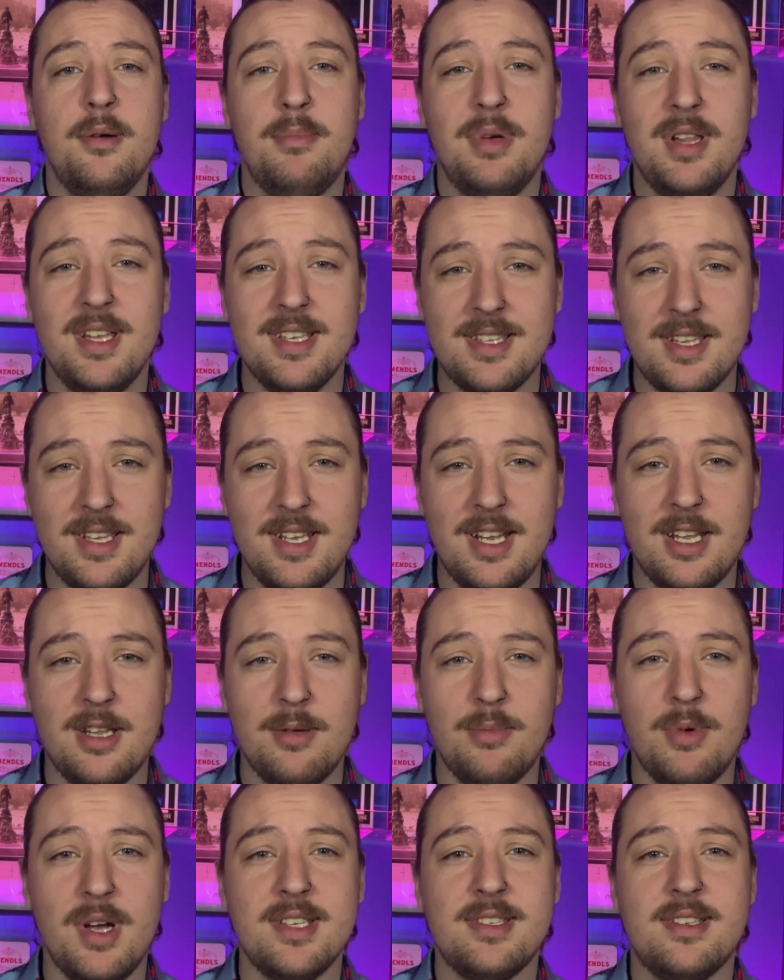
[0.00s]
But let's get down to
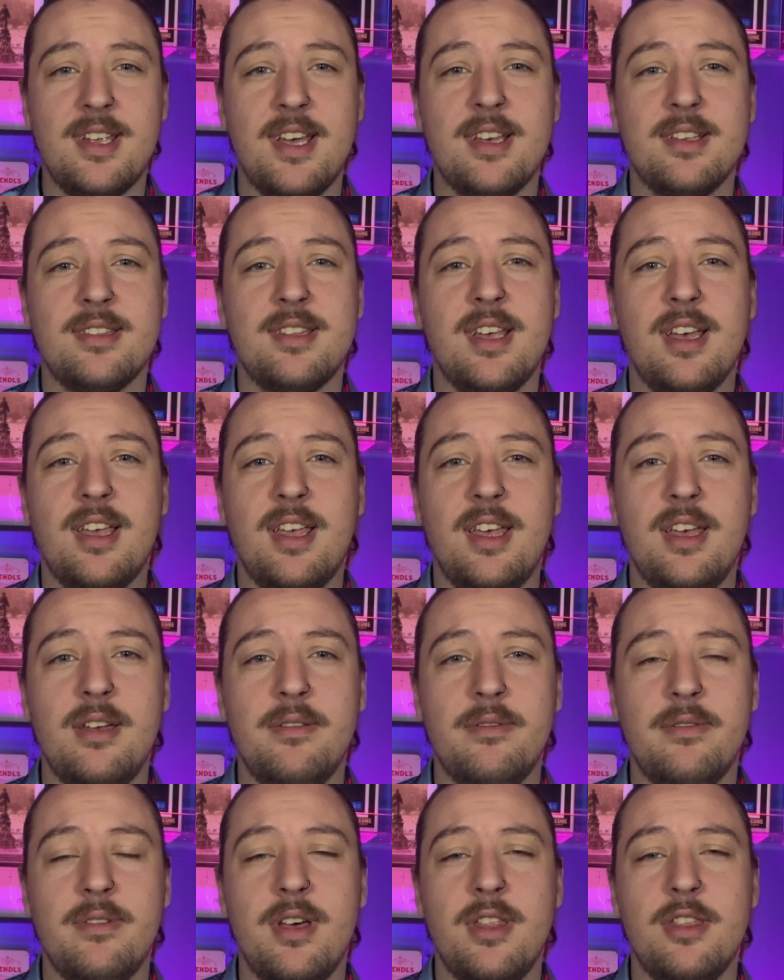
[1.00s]
brass tacks. I
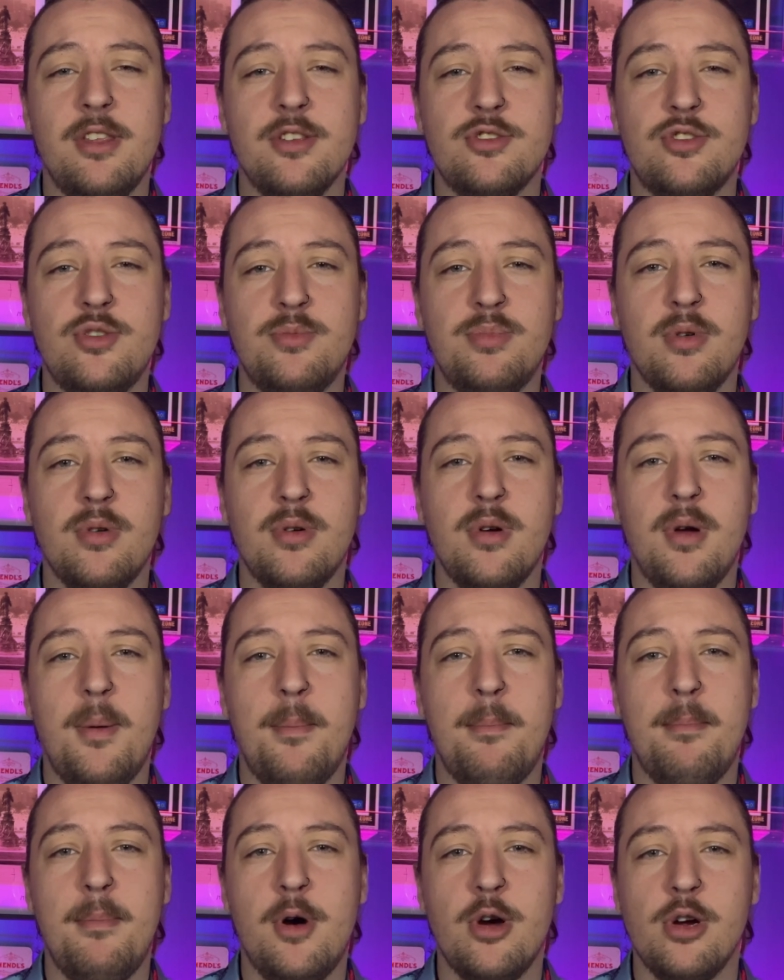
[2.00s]
gave the Super
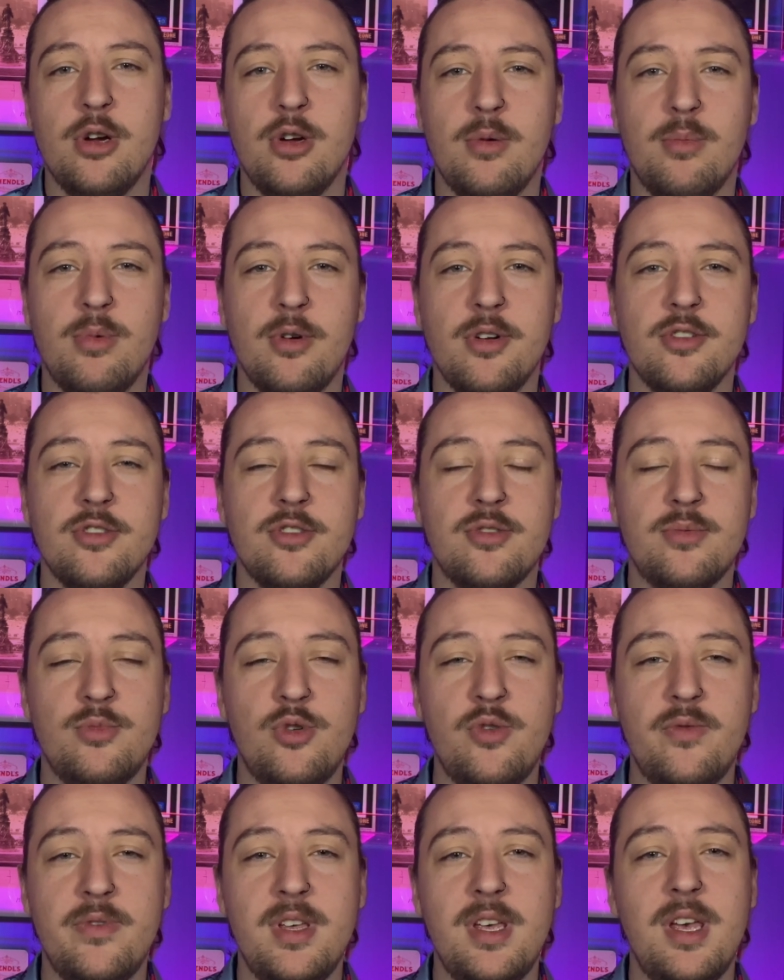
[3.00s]
Mario Brothers
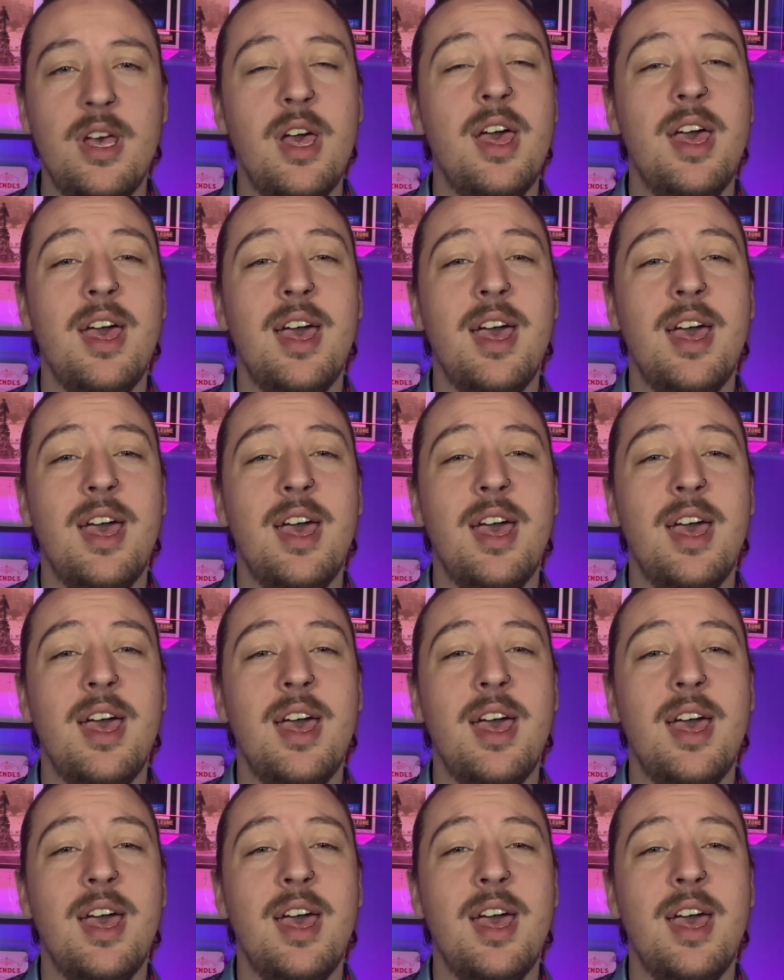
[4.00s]
movie